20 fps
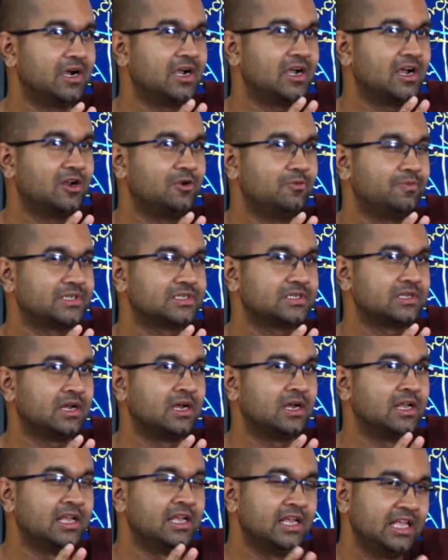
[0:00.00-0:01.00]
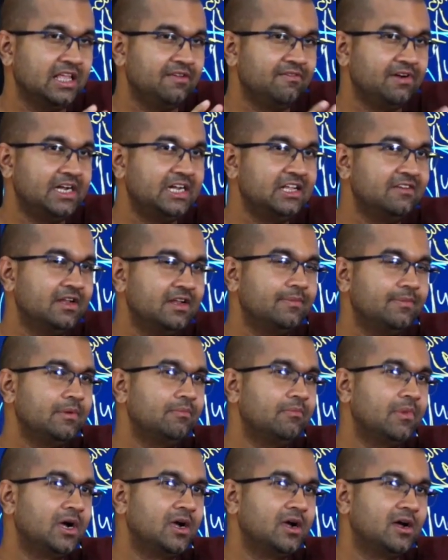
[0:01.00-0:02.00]
Banga Anupassana, even
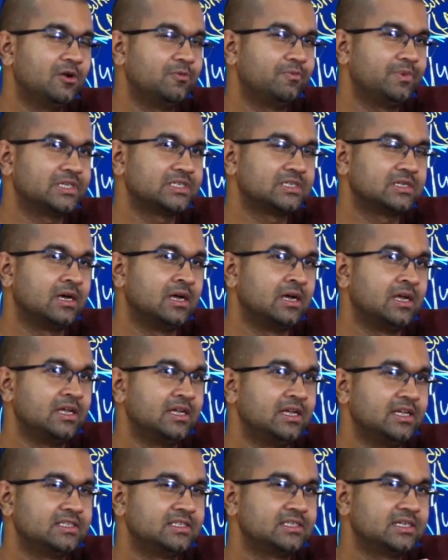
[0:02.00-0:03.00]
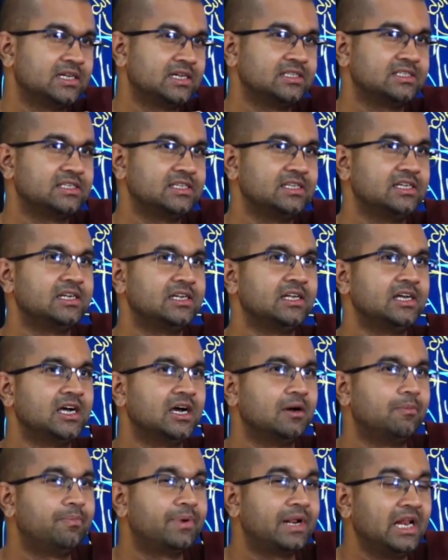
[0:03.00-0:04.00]
developing Banga Anupassana is considered
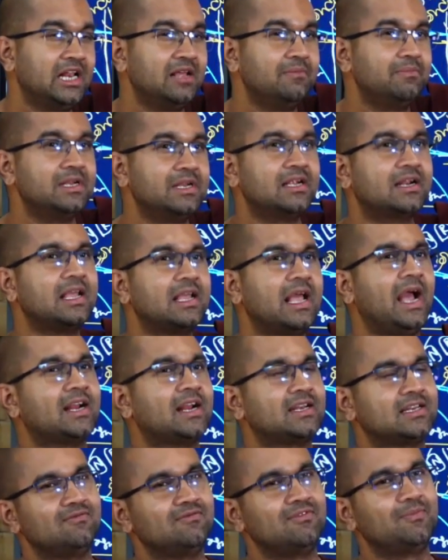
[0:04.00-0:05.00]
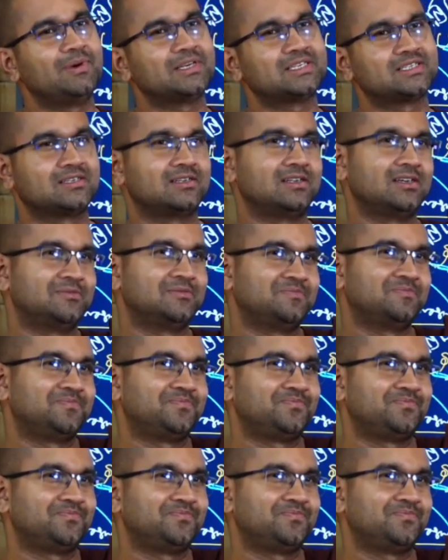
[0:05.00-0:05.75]
a preliminary act in Vipassana.